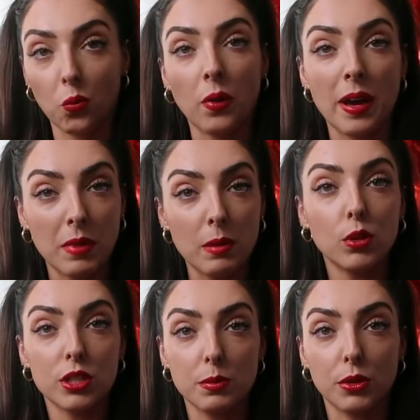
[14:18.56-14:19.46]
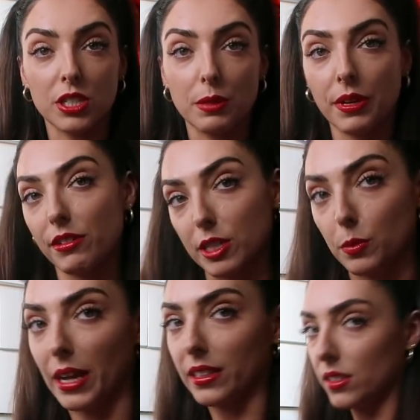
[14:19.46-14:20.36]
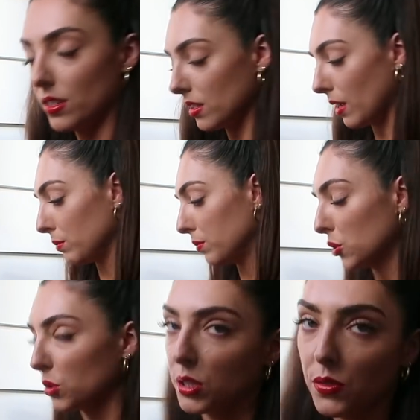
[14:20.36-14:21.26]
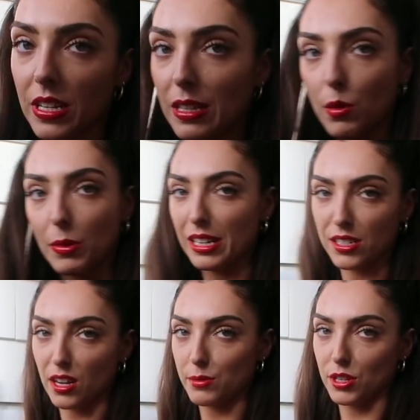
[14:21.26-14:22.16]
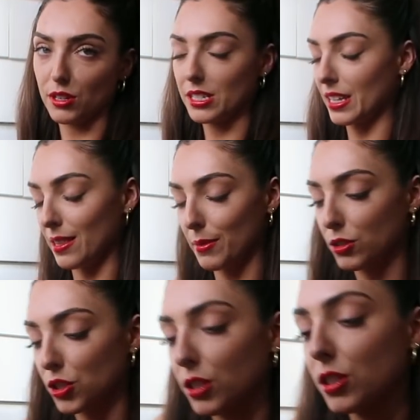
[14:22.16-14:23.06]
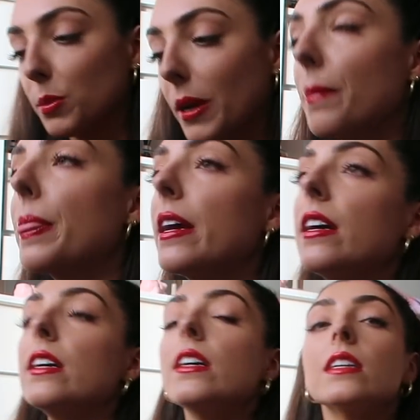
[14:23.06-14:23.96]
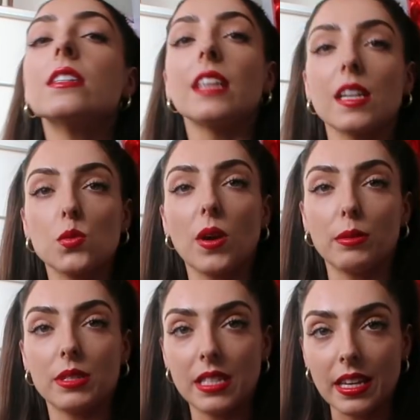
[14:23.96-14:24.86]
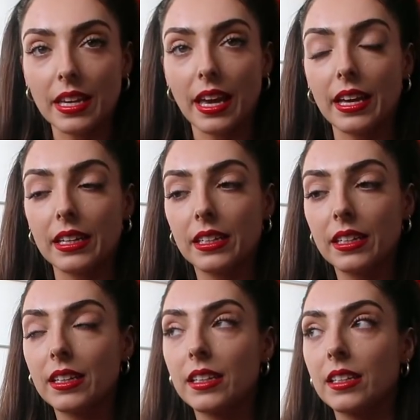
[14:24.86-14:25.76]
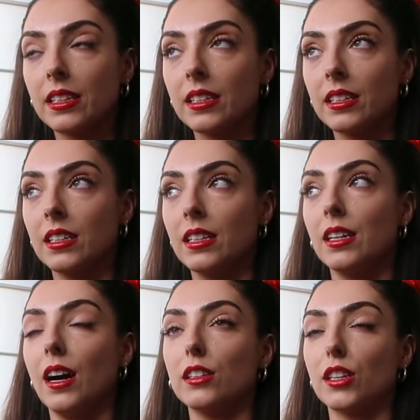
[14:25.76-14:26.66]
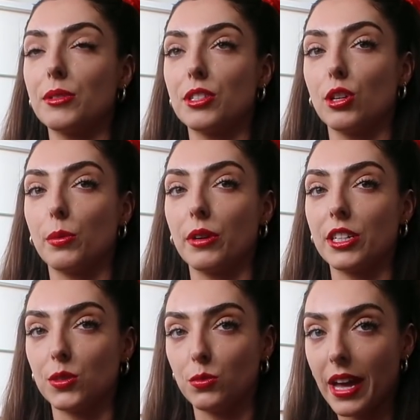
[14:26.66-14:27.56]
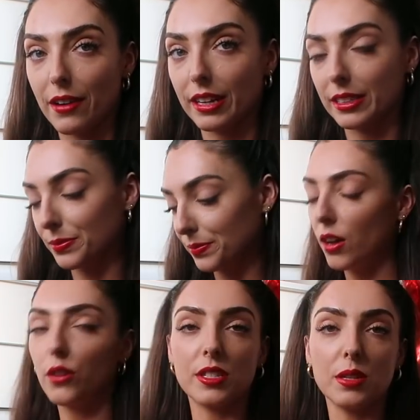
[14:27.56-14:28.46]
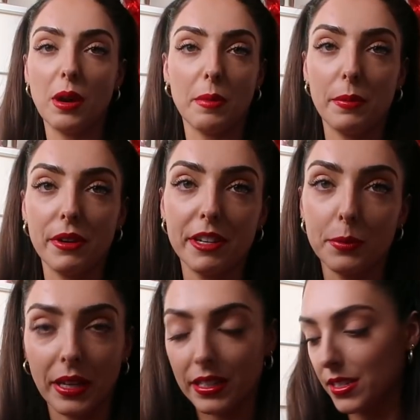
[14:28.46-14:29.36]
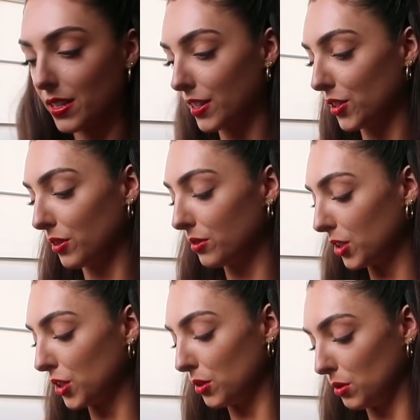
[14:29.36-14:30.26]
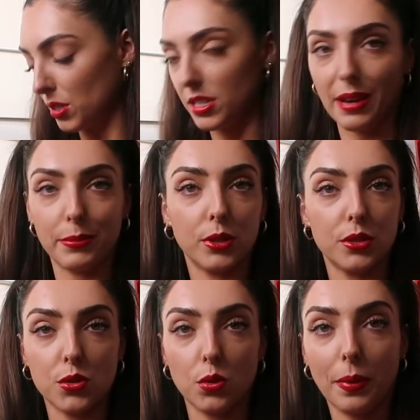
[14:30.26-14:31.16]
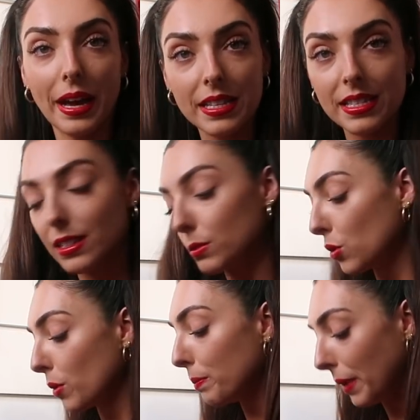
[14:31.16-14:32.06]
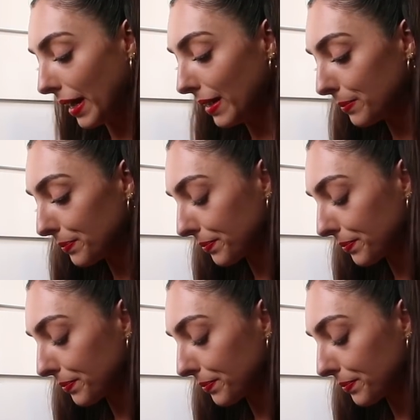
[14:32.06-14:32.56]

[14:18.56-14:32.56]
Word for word: wear my Modi Body period pants. I'm sure you've seen them a million times, I don't need to get them out and show you, but that's what I was thinking I'll go into the operation wearing. I obviously wear my period pants, I don't use tampons or pads anymore, but